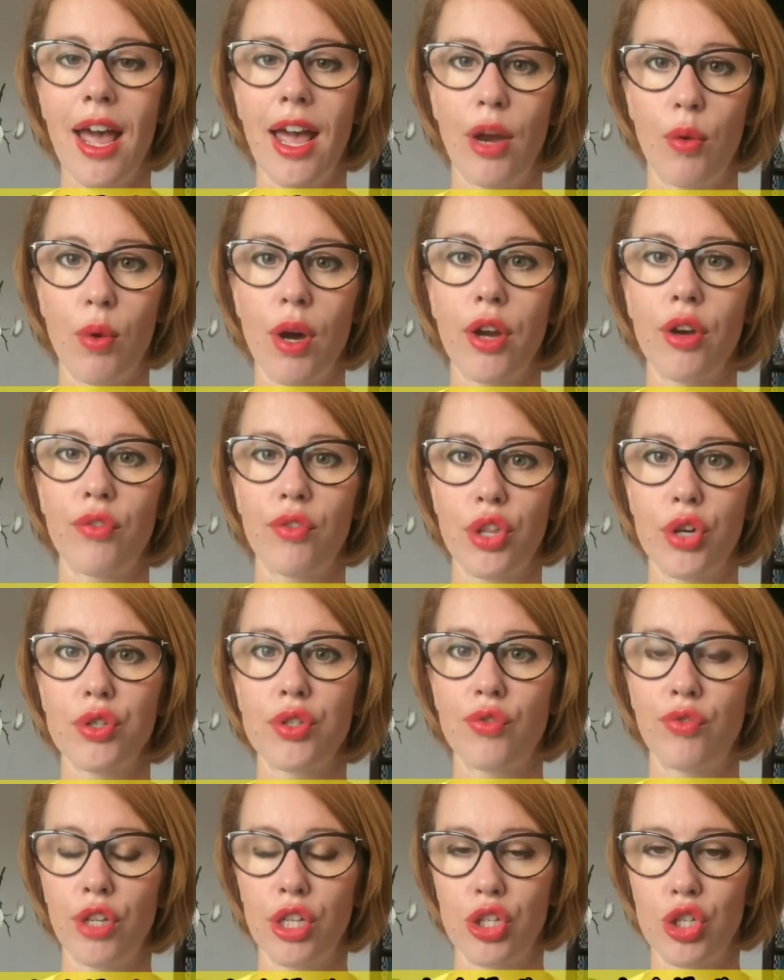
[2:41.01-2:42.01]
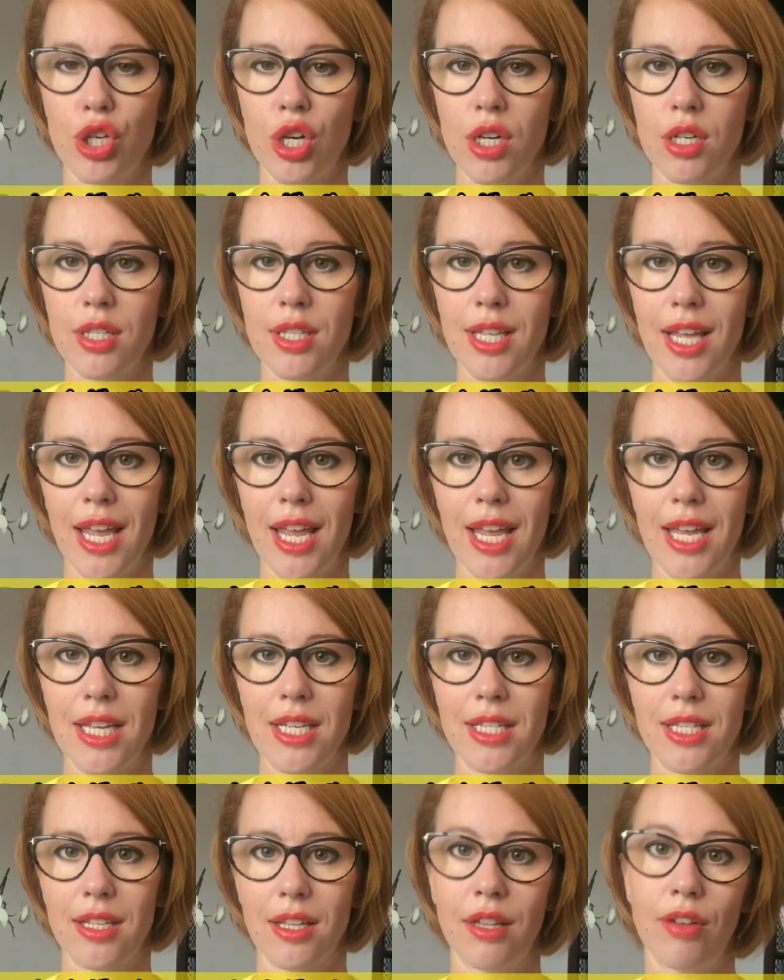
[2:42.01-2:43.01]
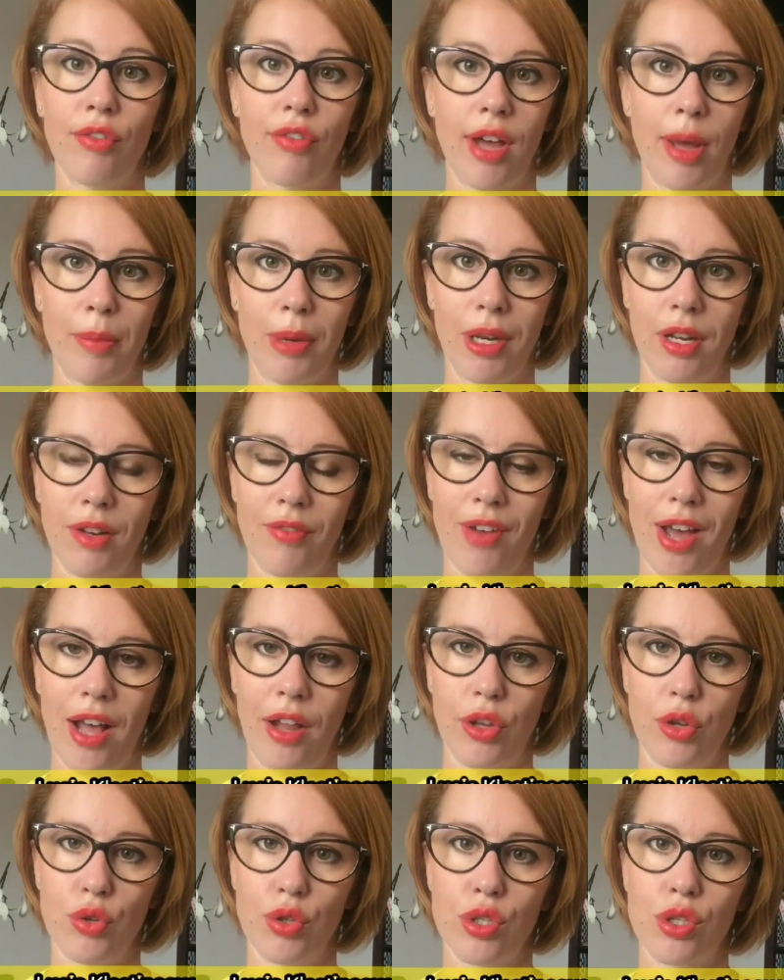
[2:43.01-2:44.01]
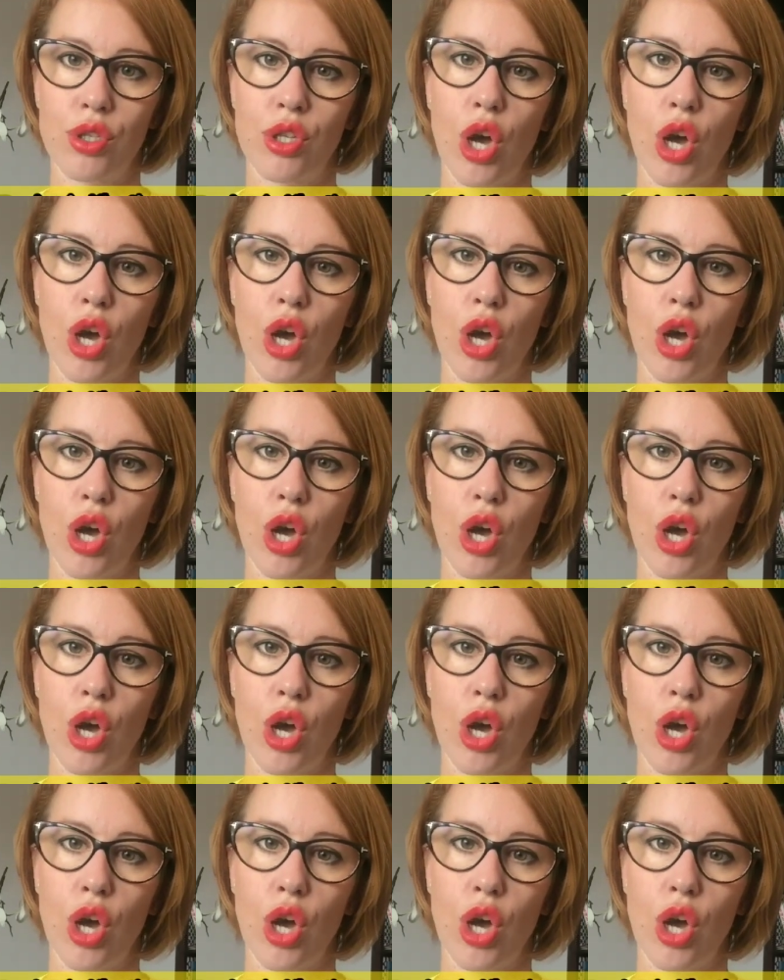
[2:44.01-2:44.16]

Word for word: And one of those features is the feminine values.